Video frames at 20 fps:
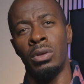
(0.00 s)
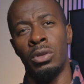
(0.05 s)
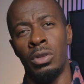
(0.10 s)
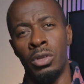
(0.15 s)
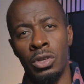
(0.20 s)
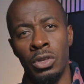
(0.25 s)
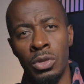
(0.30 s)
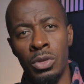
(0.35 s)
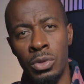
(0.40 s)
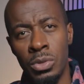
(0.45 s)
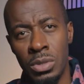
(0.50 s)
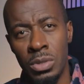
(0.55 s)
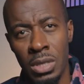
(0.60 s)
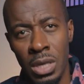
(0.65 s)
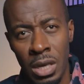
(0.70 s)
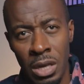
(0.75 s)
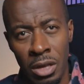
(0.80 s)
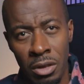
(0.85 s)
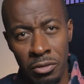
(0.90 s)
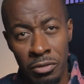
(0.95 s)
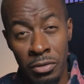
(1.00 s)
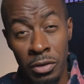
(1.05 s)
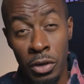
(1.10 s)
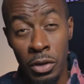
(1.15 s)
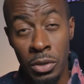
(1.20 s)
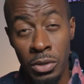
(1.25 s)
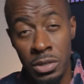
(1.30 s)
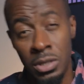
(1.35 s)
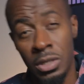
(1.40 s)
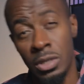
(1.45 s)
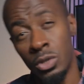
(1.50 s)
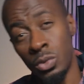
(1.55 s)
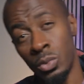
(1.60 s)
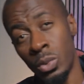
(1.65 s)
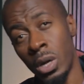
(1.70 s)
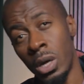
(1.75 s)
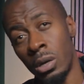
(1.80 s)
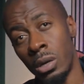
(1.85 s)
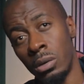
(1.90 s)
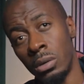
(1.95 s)
do use fusing as
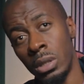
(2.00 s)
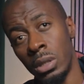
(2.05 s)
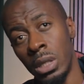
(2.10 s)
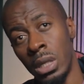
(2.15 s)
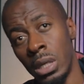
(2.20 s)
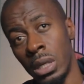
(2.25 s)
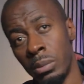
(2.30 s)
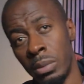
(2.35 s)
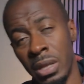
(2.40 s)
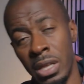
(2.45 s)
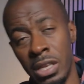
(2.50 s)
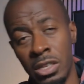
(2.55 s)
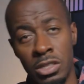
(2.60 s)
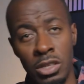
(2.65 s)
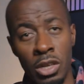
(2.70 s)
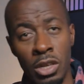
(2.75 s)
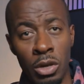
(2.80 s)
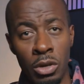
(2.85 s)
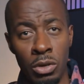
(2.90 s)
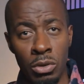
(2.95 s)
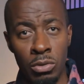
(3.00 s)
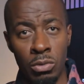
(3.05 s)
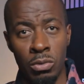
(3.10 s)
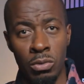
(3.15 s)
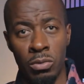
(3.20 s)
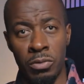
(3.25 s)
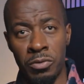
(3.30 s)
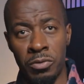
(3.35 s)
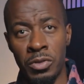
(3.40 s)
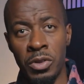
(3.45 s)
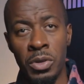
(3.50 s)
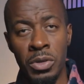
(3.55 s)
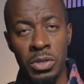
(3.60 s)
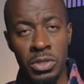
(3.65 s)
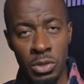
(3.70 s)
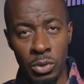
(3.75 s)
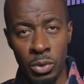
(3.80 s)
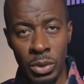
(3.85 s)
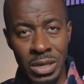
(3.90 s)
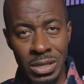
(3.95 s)
well, but there's no
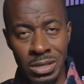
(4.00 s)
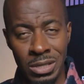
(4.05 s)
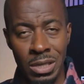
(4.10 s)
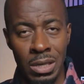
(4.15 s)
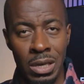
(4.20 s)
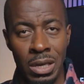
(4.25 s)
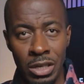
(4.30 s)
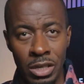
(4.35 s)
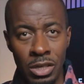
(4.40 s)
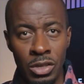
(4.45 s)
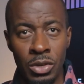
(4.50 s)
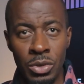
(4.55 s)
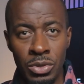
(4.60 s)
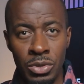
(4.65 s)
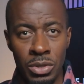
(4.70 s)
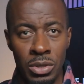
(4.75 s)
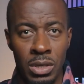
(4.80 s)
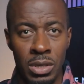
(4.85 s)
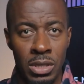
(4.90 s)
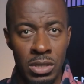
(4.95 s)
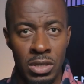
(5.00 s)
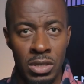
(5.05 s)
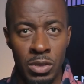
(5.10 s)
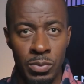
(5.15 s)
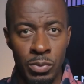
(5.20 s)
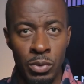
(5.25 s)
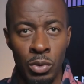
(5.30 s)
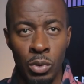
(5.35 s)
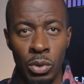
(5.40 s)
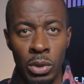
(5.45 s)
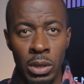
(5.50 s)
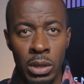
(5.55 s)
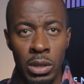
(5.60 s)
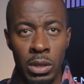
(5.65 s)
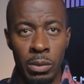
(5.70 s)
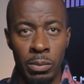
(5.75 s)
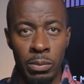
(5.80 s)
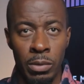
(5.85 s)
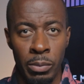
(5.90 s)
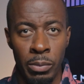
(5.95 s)
fusing or interlining used on this. It's purely
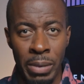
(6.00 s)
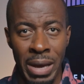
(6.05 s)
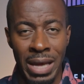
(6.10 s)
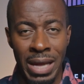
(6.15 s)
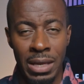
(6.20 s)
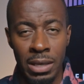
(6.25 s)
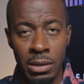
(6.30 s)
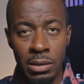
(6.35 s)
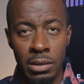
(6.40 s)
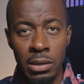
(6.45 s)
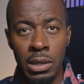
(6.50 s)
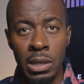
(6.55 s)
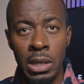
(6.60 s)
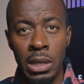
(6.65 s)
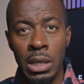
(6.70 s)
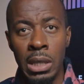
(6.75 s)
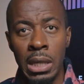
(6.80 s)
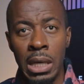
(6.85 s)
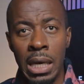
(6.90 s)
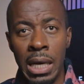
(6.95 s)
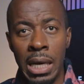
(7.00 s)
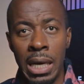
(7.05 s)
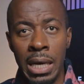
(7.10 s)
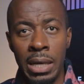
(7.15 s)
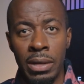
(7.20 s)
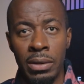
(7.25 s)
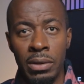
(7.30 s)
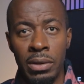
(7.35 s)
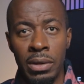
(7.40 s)
the padding and